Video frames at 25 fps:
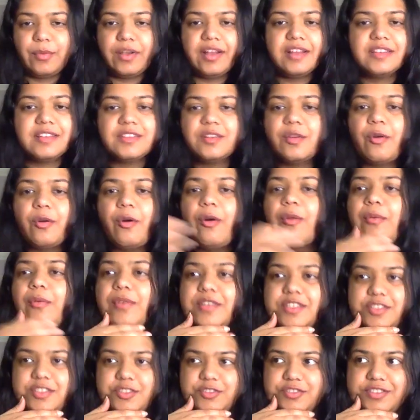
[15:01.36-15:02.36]
we guys are
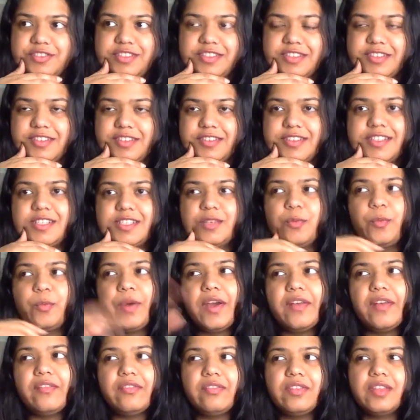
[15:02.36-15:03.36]
always interested to see
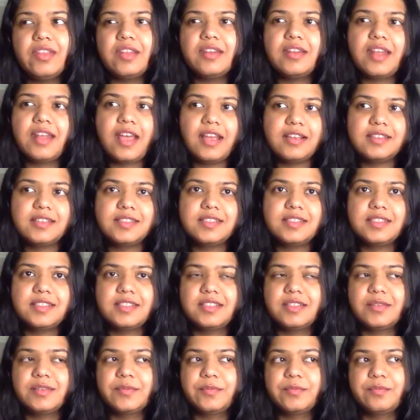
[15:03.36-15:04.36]
when the
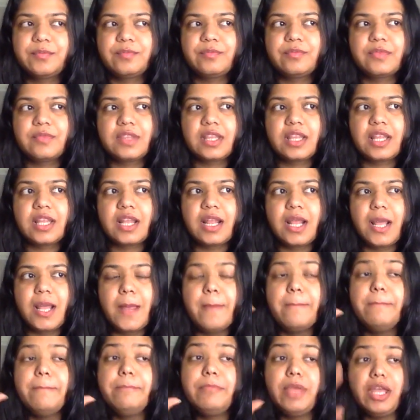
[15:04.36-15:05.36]
next
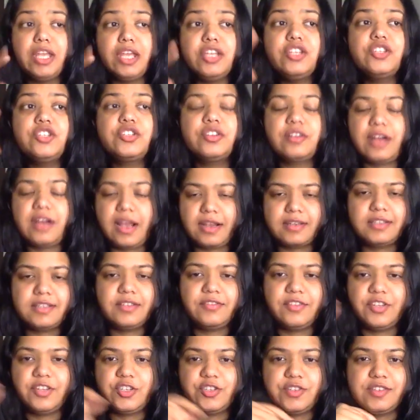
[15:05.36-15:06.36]
major
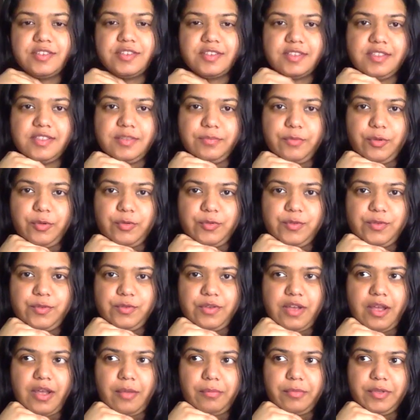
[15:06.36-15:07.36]
activations are supposed
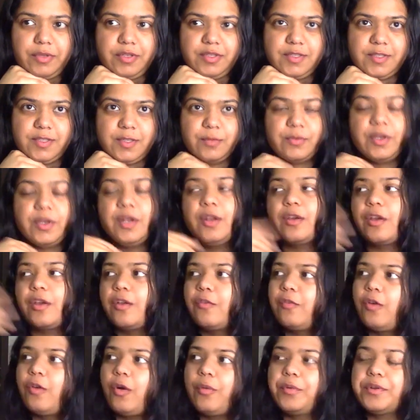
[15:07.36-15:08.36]
to happen. So we are
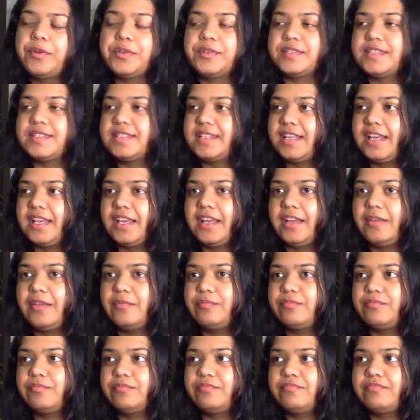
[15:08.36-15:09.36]
looking forward to, say,
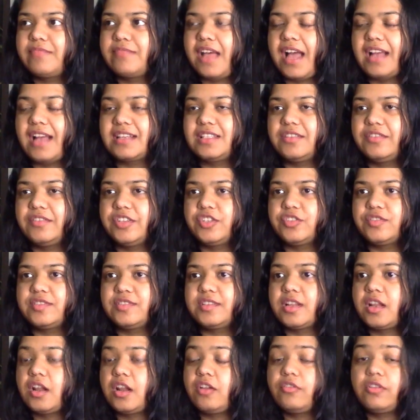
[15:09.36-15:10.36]

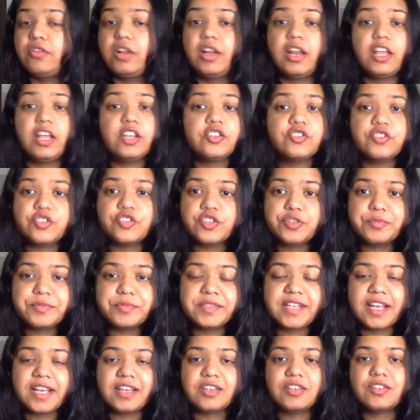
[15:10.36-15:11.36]
activations in our relationship
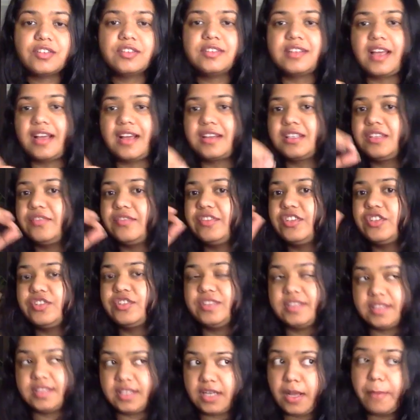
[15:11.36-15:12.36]
sectors,
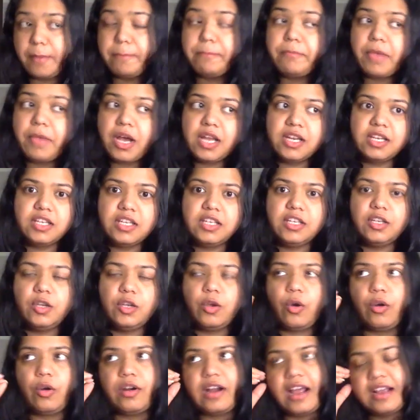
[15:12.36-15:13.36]
activations in our money,
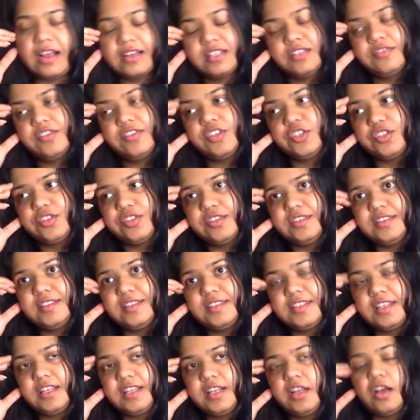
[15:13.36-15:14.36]
or
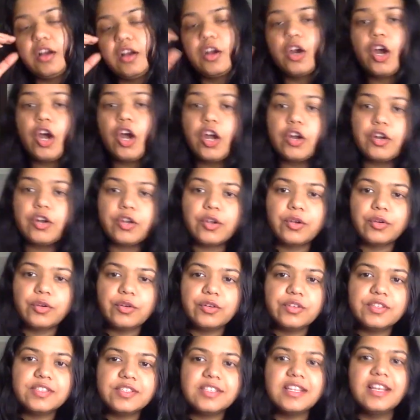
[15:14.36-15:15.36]
activations in our
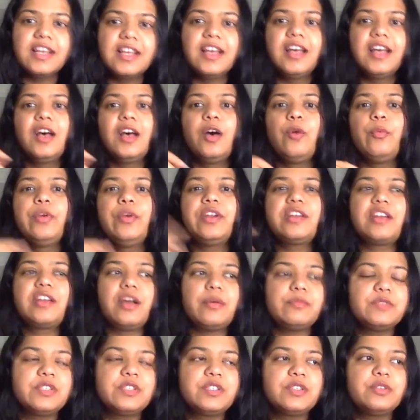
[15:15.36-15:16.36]
careers. When it
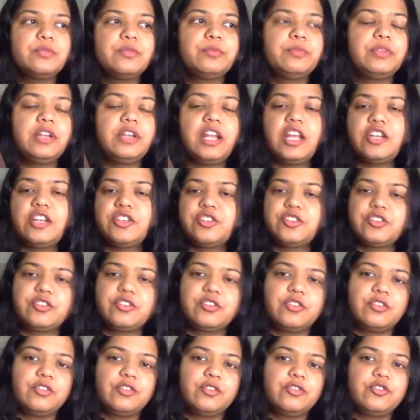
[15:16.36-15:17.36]
comes to
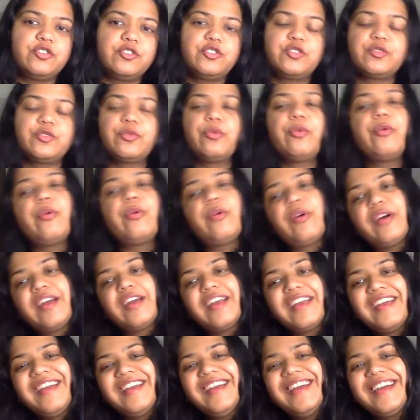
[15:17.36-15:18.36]
pleasure,
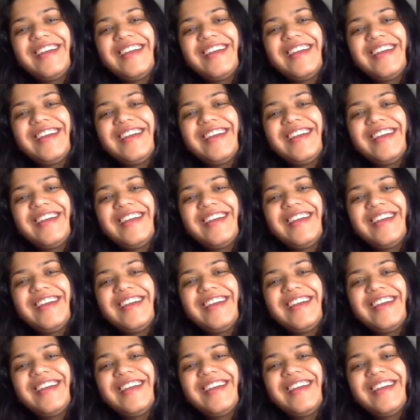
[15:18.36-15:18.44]
joy,